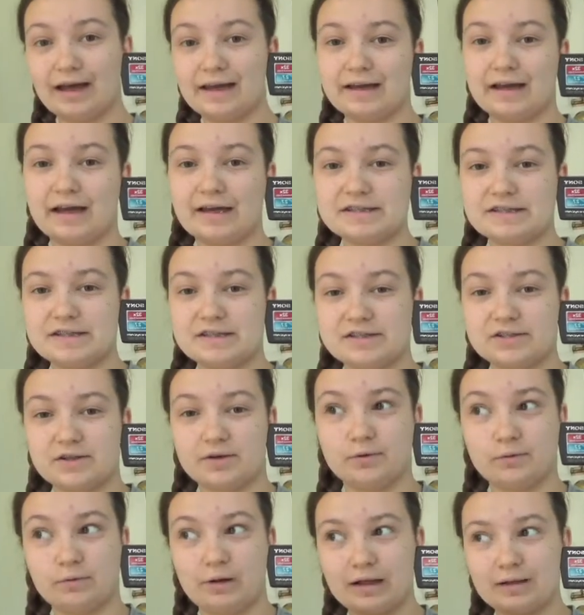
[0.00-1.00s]
Hi guys,
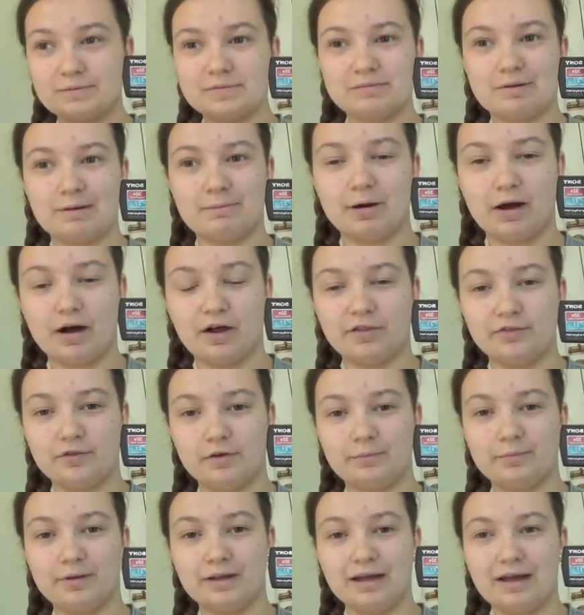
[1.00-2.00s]
so welcome to my
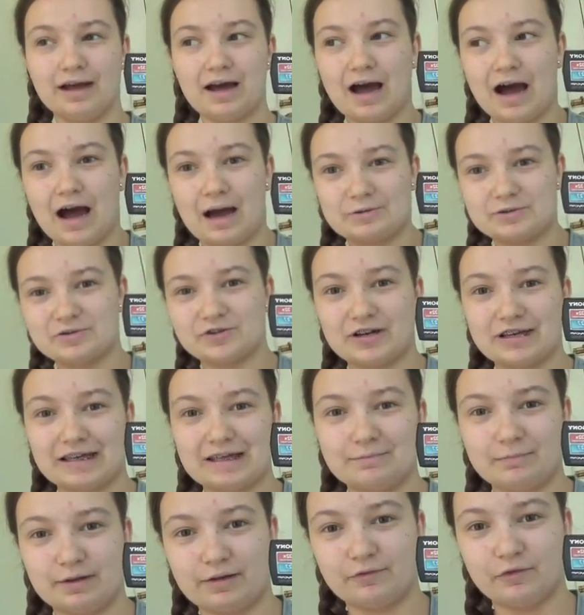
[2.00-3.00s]
bathroom. I'm just trying
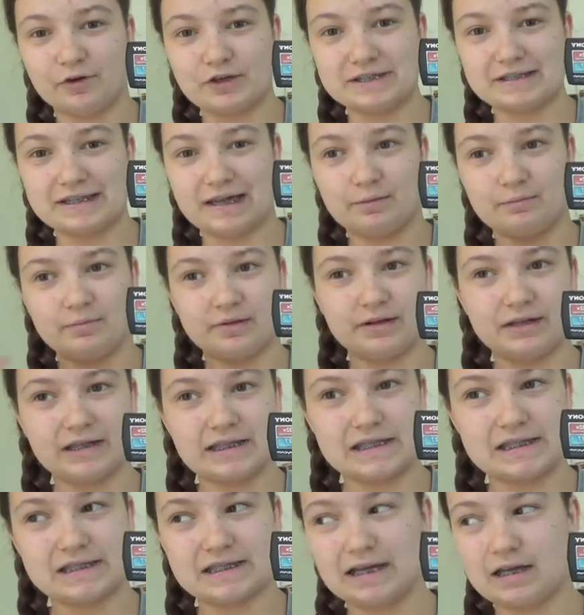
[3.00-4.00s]
to keep my voice down
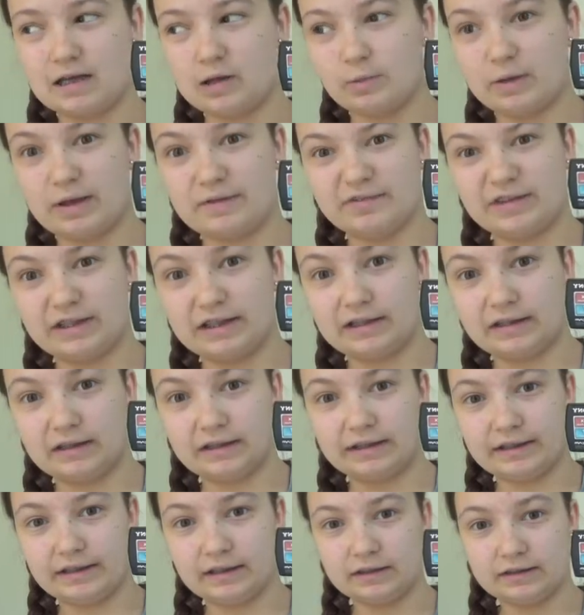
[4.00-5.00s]
because we have the
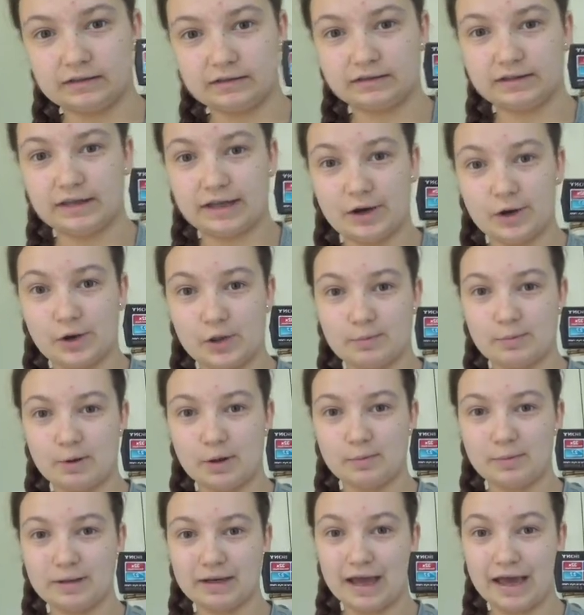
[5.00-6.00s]
cleaner here at the
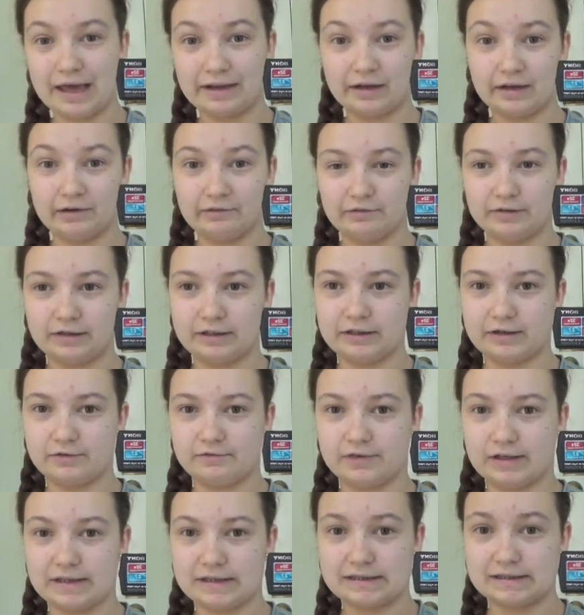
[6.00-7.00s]
moment and I really
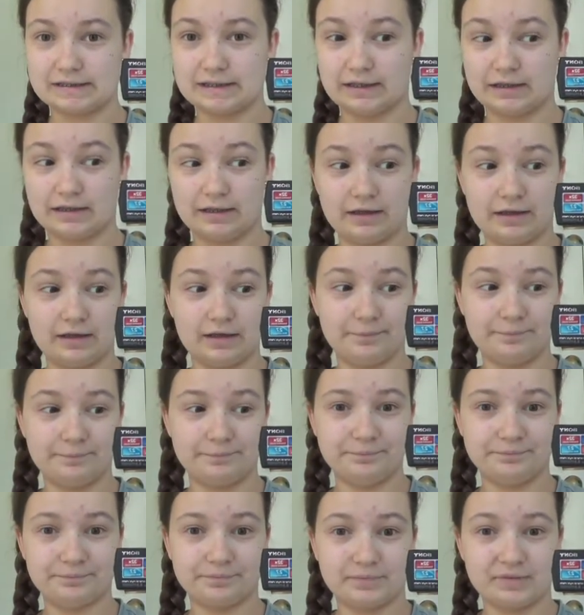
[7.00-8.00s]
don't fancy her
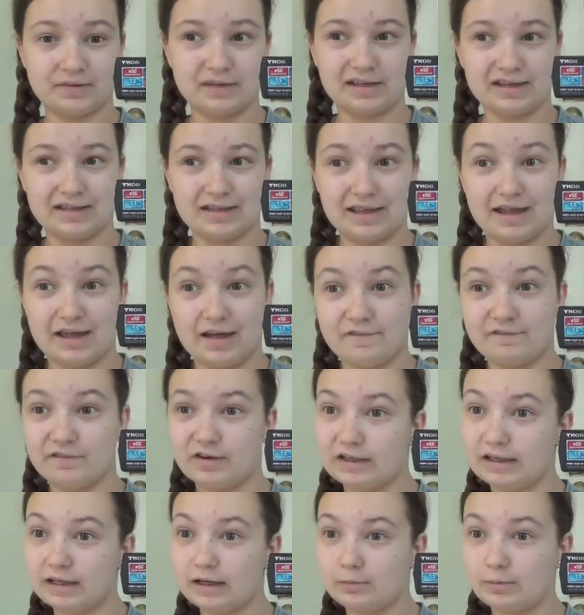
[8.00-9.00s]

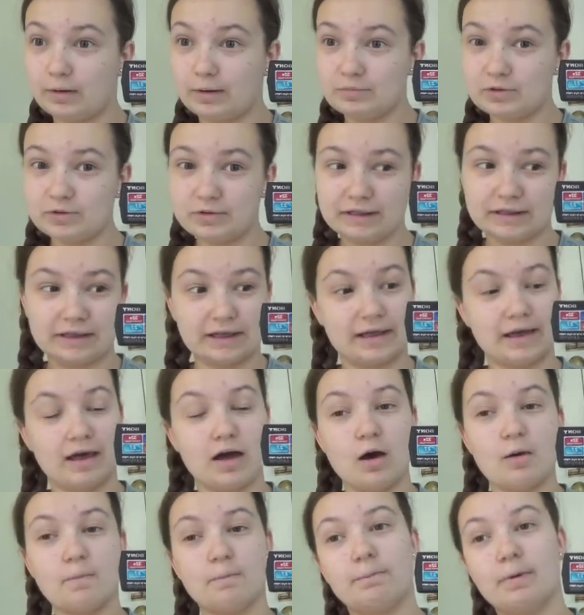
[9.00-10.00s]
finding out what I'm doing in here.
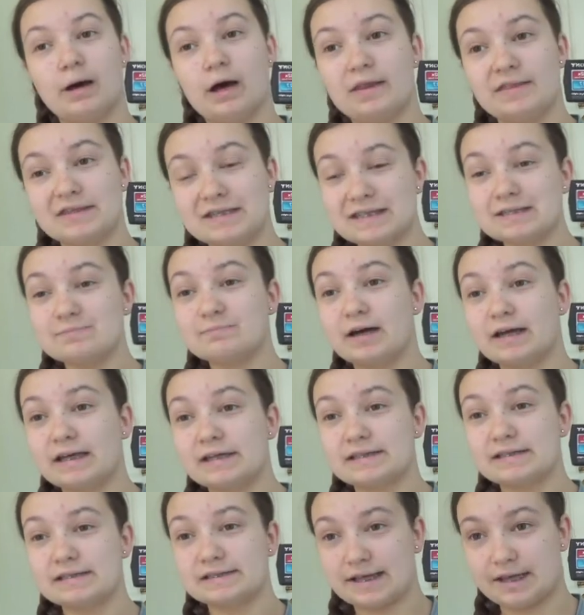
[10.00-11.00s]
But this is
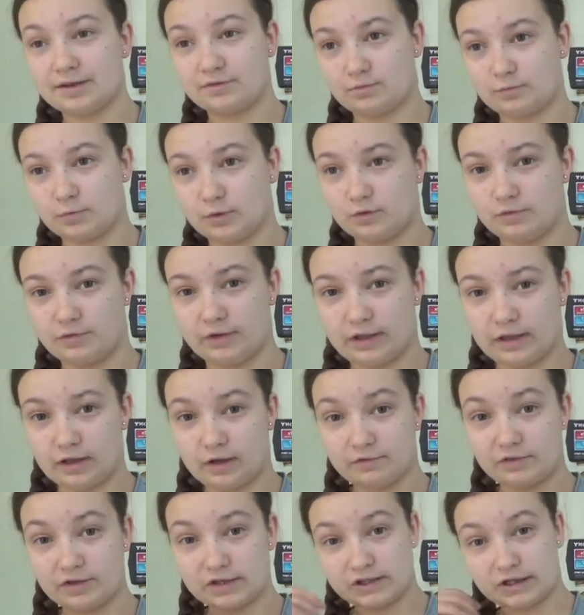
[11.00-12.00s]
my stain
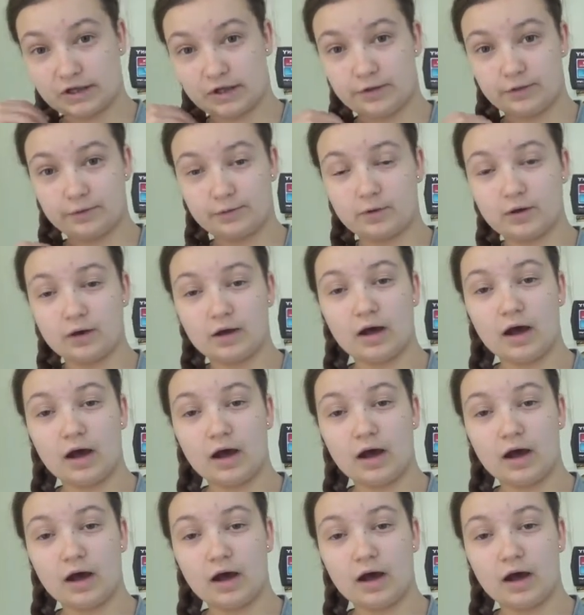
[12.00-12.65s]
removing video.